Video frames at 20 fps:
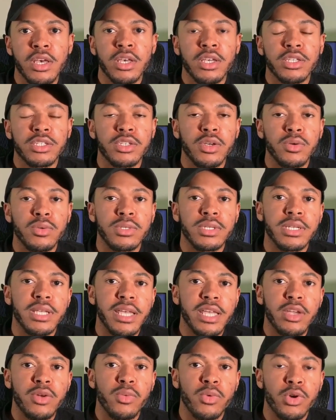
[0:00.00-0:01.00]
So
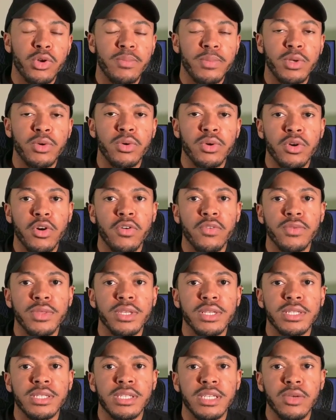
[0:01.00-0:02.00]
today we're going to be going over the
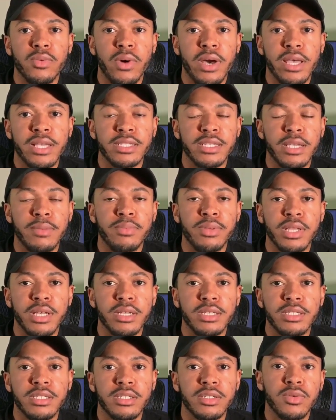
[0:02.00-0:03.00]
CYSA
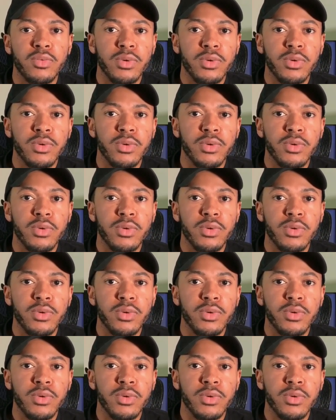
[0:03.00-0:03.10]
Plus,